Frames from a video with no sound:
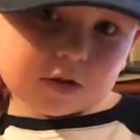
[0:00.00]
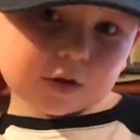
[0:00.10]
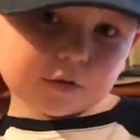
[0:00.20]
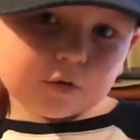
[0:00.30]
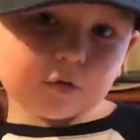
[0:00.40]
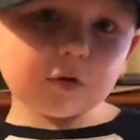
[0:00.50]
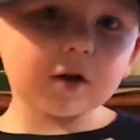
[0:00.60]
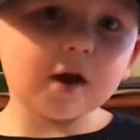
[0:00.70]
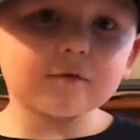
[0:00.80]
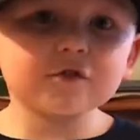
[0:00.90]
That's all
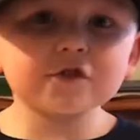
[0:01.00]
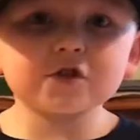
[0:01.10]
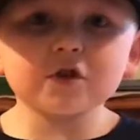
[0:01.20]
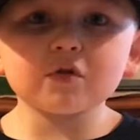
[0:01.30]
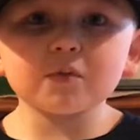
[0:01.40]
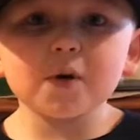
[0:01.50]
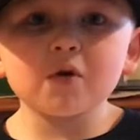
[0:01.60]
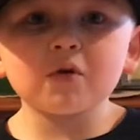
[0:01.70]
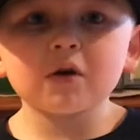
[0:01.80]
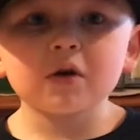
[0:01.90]
I have to share
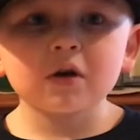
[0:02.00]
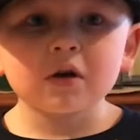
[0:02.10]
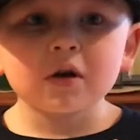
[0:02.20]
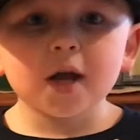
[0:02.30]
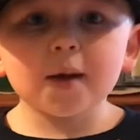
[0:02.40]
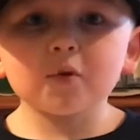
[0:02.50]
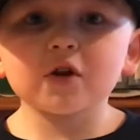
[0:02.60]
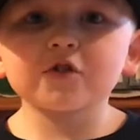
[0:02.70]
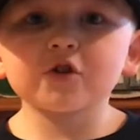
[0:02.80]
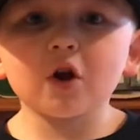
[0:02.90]
about
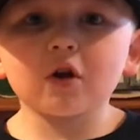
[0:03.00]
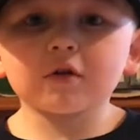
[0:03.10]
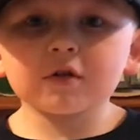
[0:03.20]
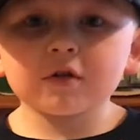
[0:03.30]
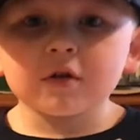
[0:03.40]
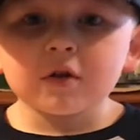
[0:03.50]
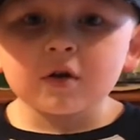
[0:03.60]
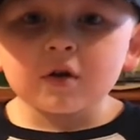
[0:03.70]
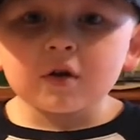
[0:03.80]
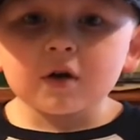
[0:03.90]
hammerhead sharks.
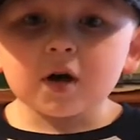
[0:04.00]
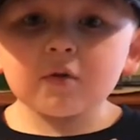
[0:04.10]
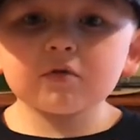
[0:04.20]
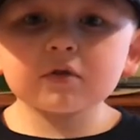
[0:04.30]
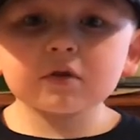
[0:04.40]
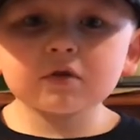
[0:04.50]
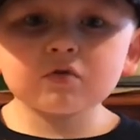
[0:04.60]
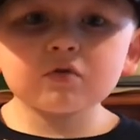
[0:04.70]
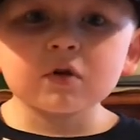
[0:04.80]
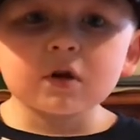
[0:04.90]
I want
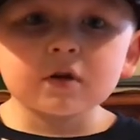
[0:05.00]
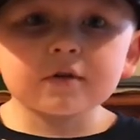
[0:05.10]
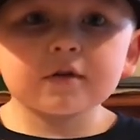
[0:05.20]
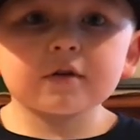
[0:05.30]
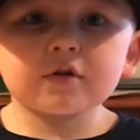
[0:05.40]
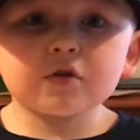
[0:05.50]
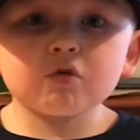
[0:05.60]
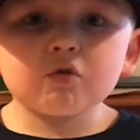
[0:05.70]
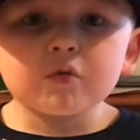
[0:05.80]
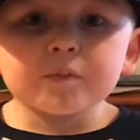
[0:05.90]
you to
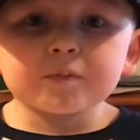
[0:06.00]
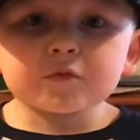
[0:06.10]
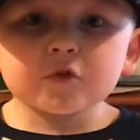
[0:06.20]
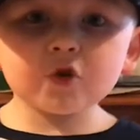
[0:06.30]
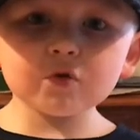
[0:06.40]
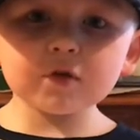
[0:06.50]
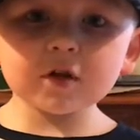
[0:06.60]
do two